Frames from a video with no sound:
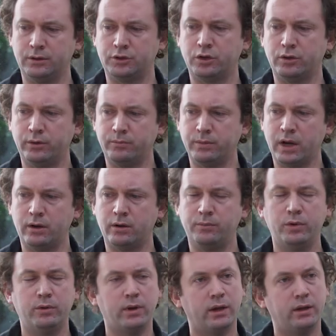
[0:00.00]
show in
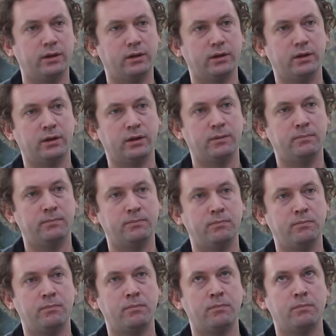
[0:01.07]
Marabu, I
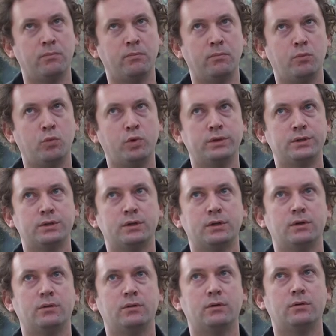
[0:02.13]
was
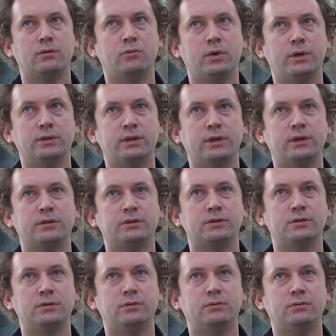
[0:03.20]
wanting
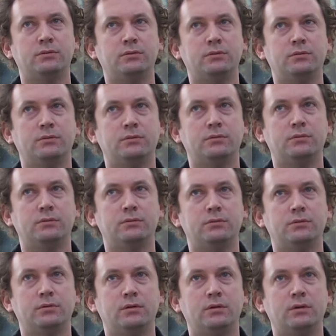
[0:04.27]
to
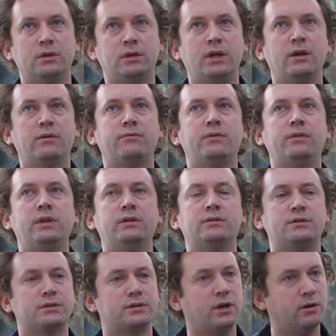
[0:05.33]
give
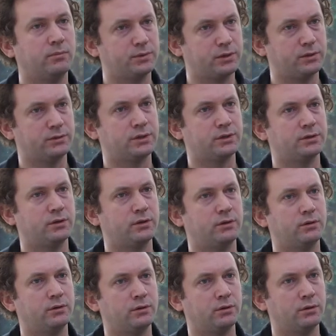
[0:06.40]
these sculptures a
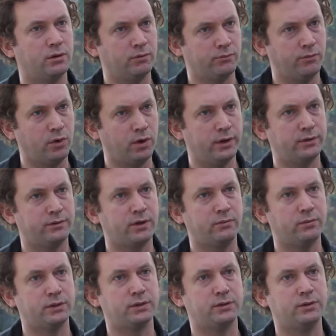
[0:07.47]
certain voice. I
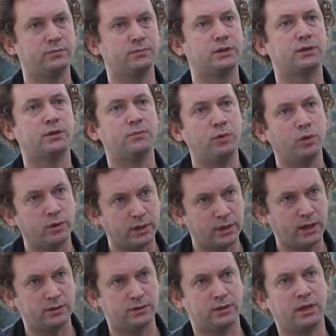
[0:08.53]
wanted them to
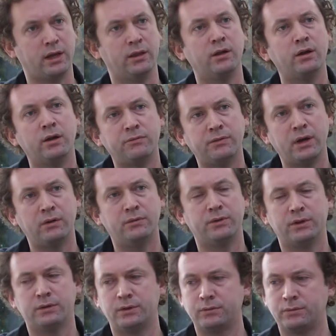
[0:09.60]
communicate together. I felt
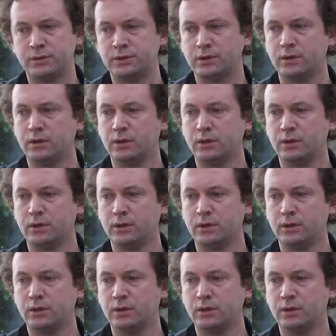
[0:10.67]
that there was